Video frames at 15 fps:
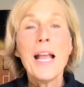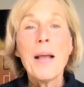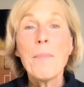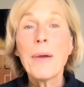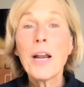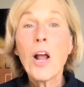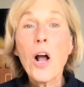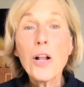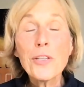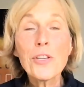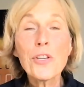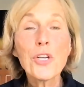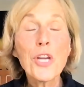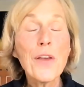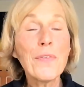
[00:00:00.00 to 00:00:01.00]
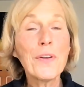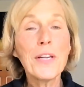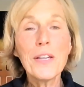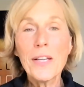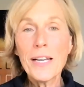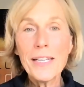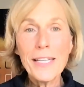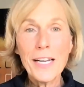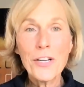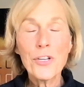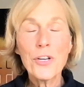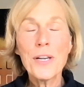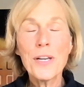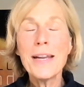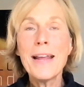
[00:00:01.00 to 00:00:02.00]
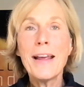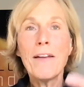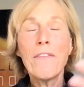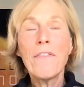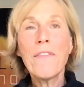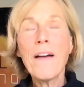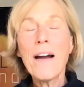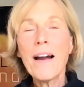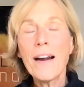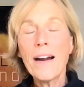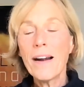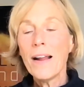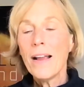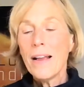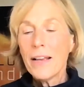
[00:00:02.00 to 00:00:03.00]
but also shifting your attention near and far.